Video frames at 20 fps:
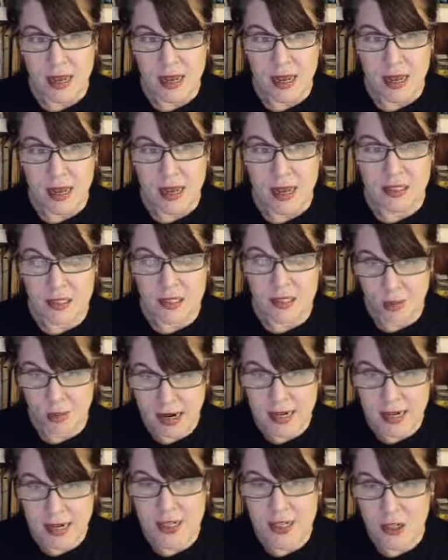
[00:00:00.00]
So I
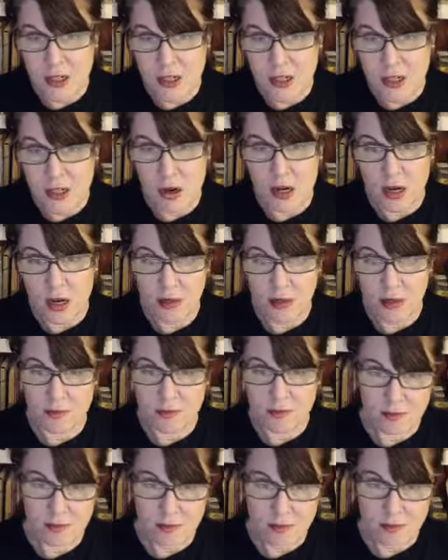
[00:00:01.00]
continued walking.
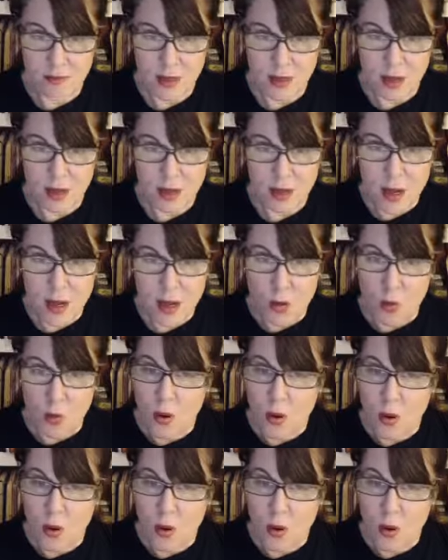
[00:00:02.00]
Well,